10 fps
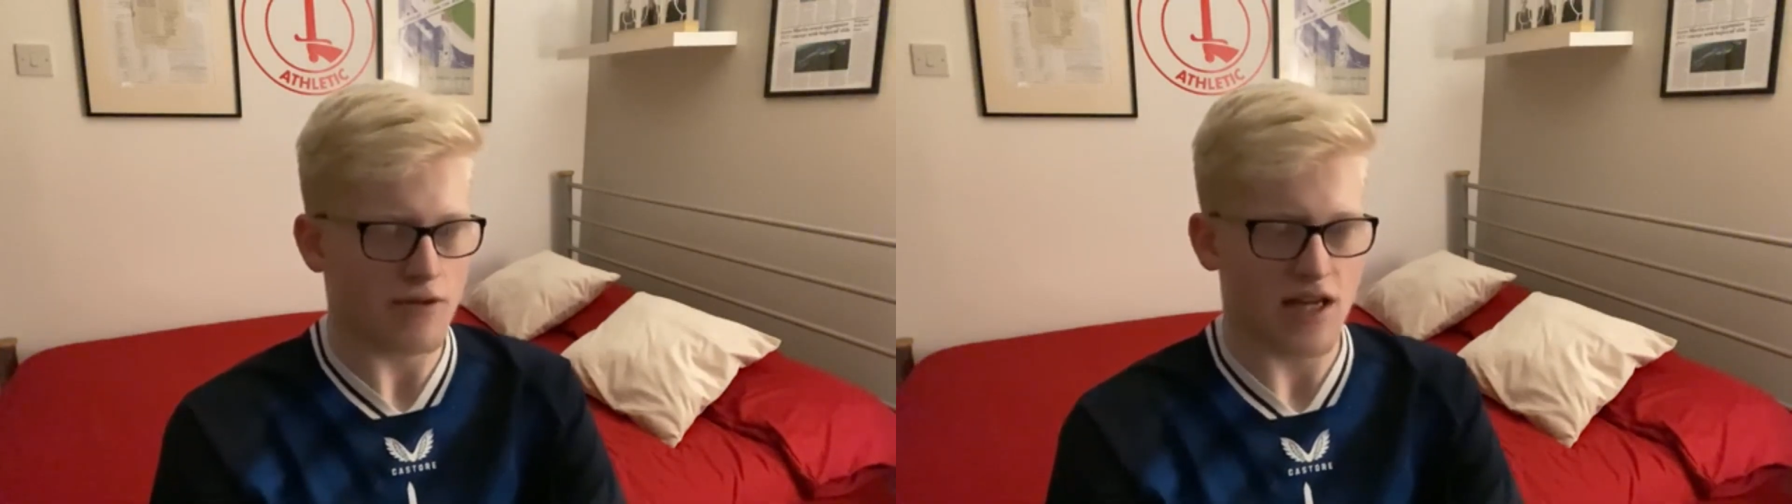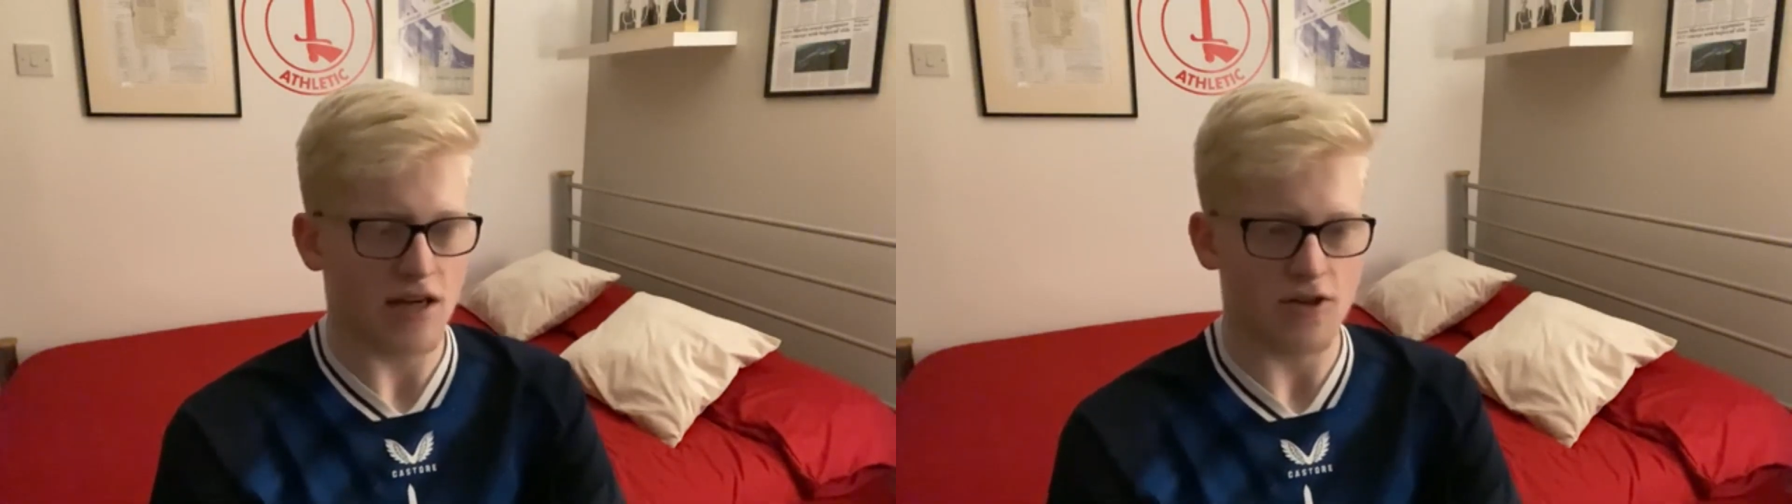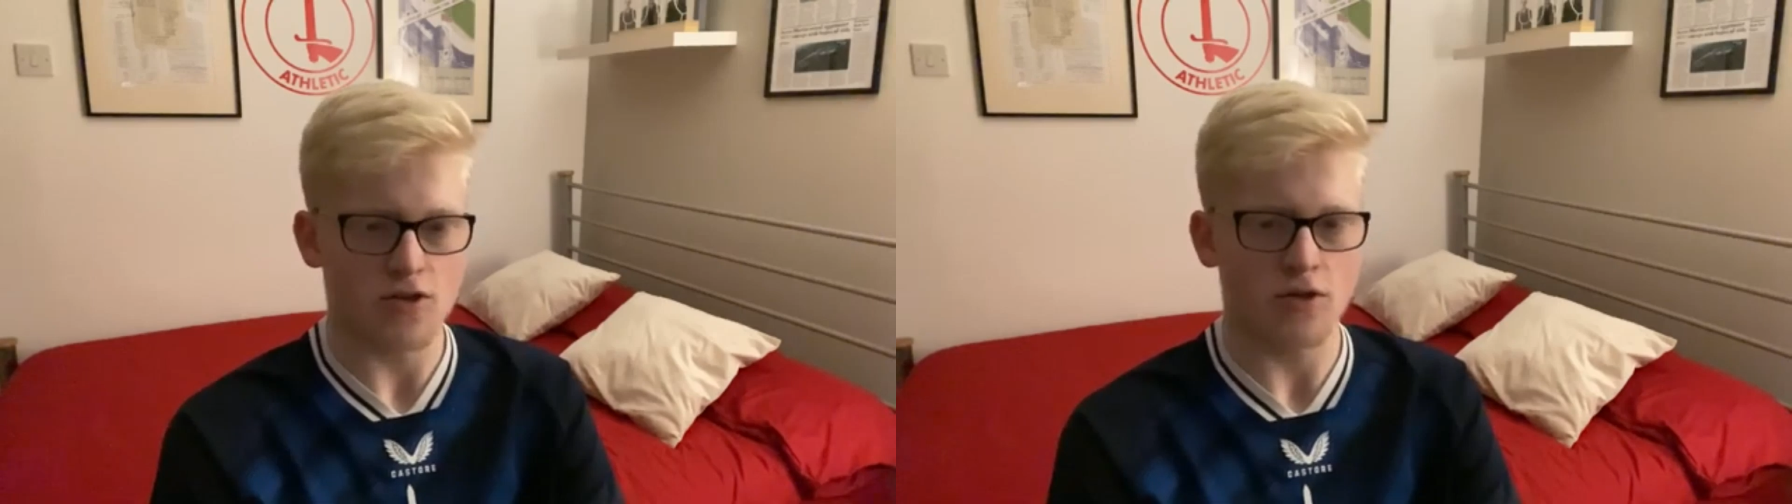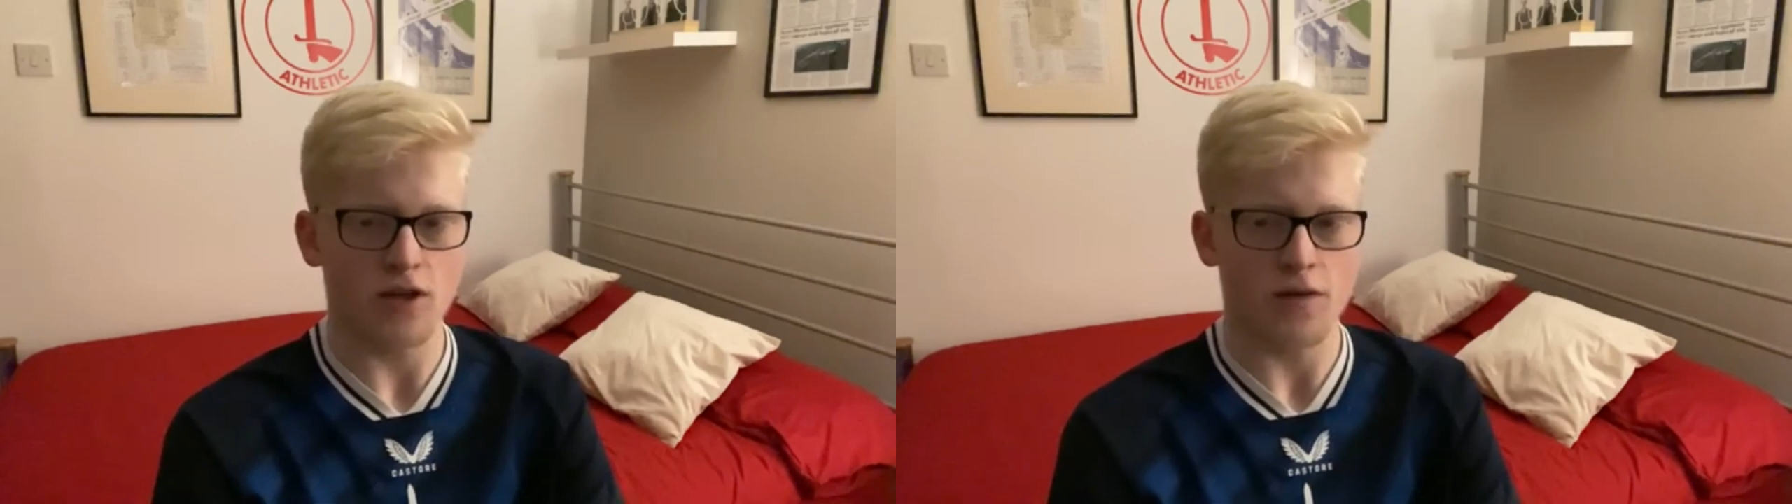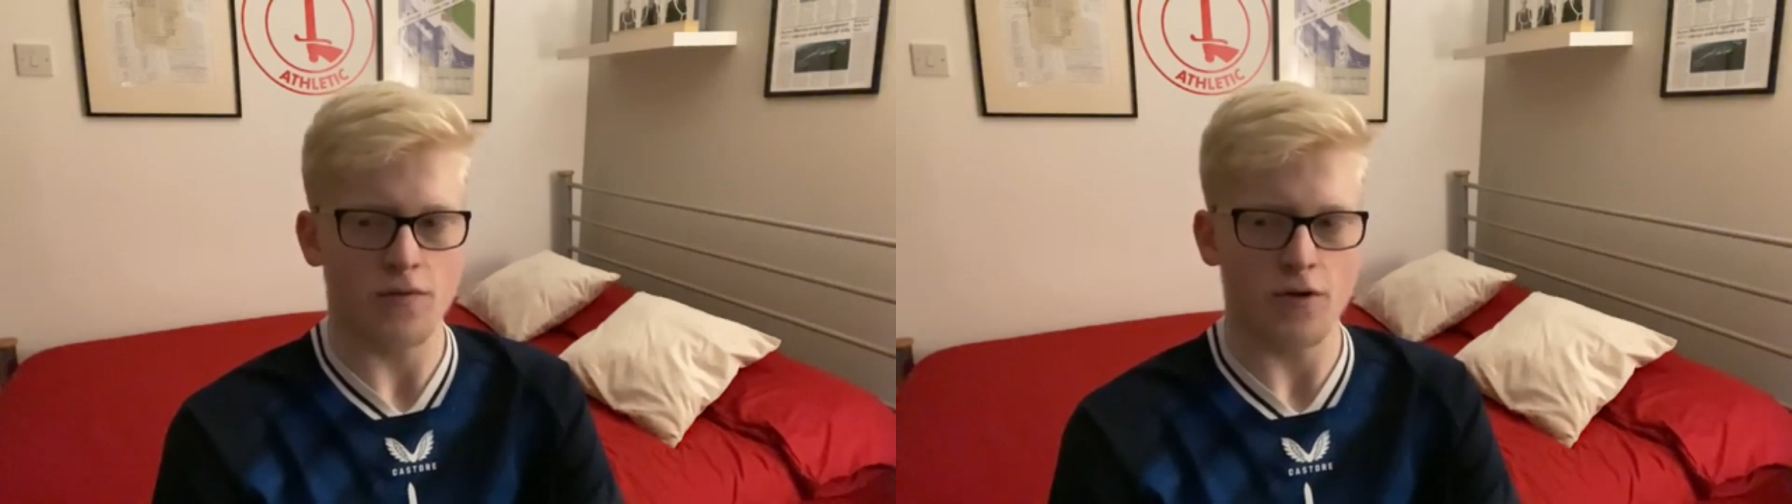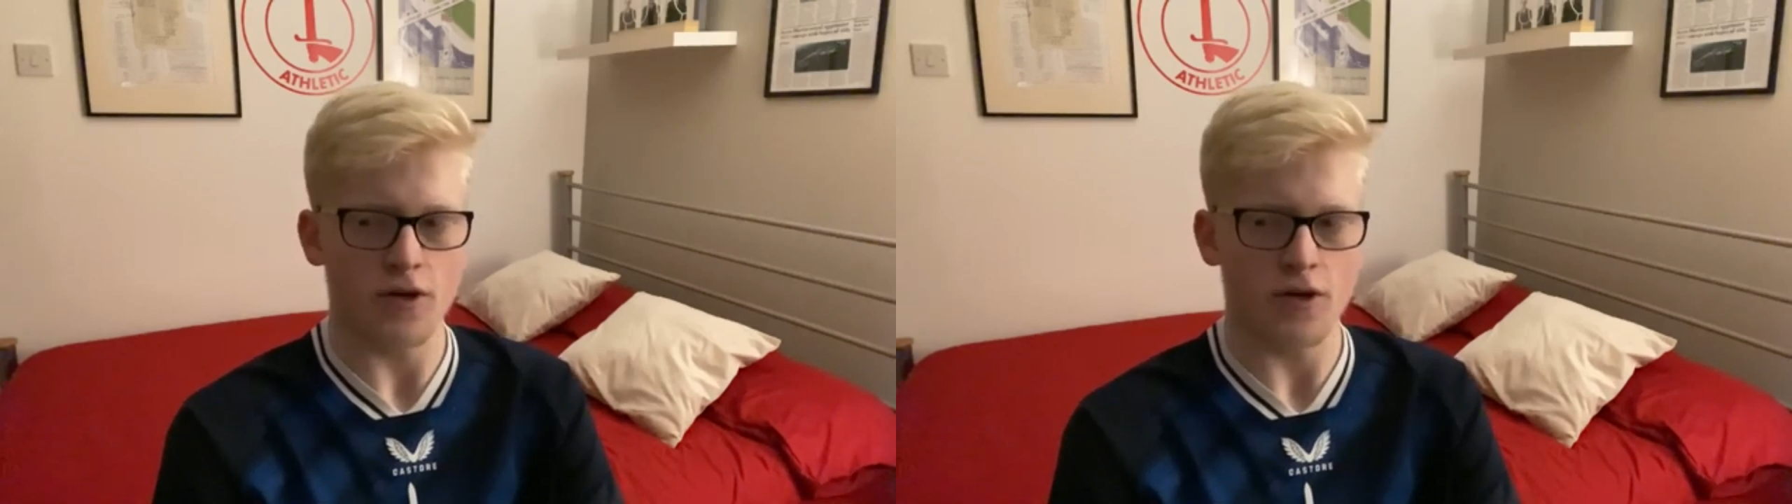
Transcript: attack just couldn't get through.